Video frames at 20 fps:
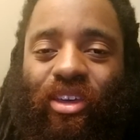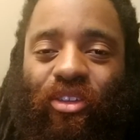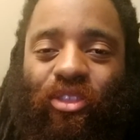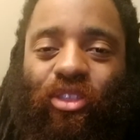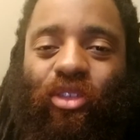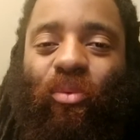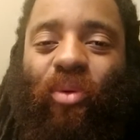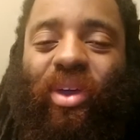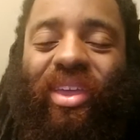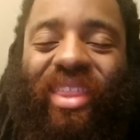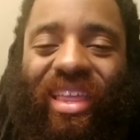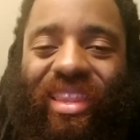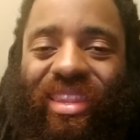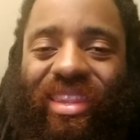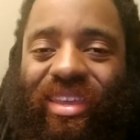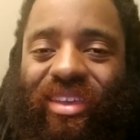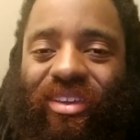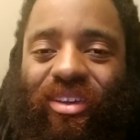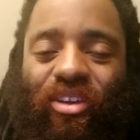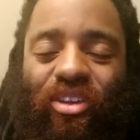the way that
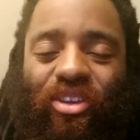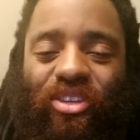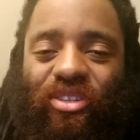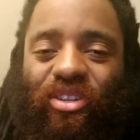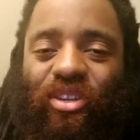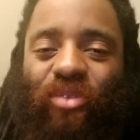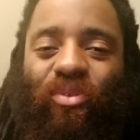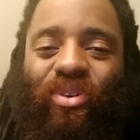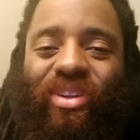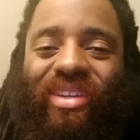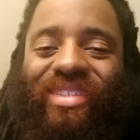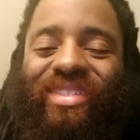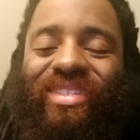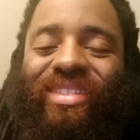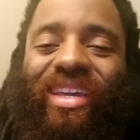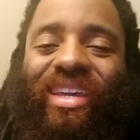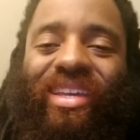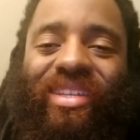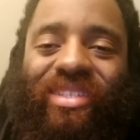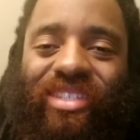they are. You shouldn't want to
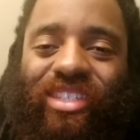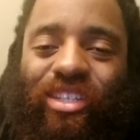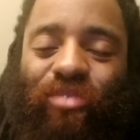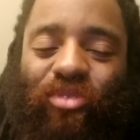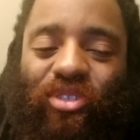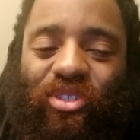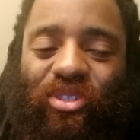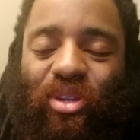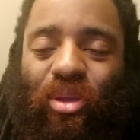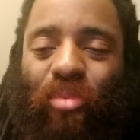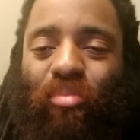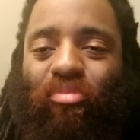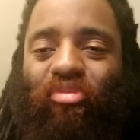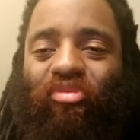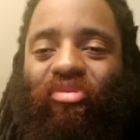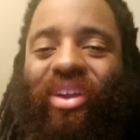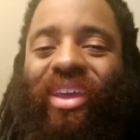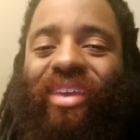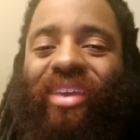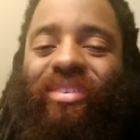change them. You should
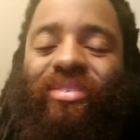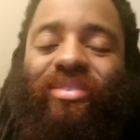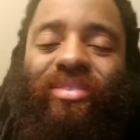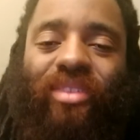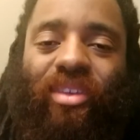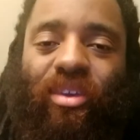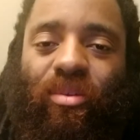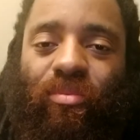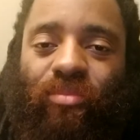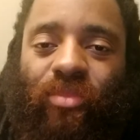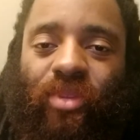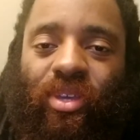embrace them.